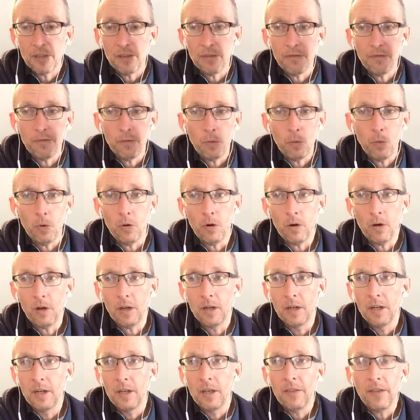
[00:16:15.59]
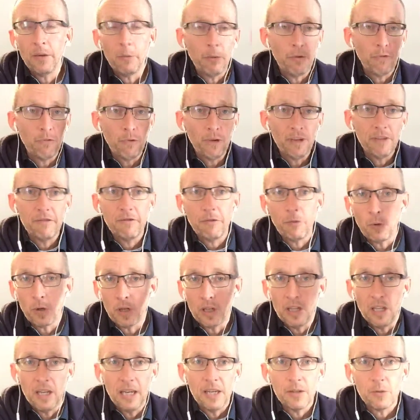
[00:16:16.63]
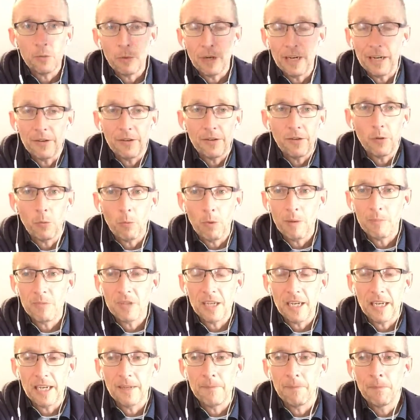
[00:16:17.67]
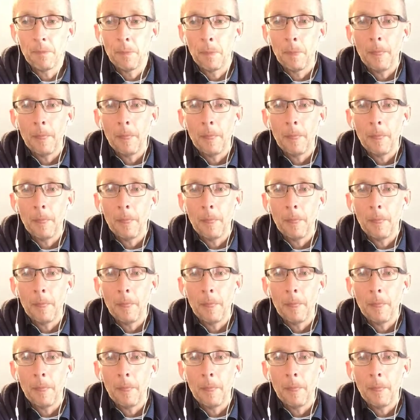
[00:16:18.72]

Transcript: that we've written for a client, went out on their website,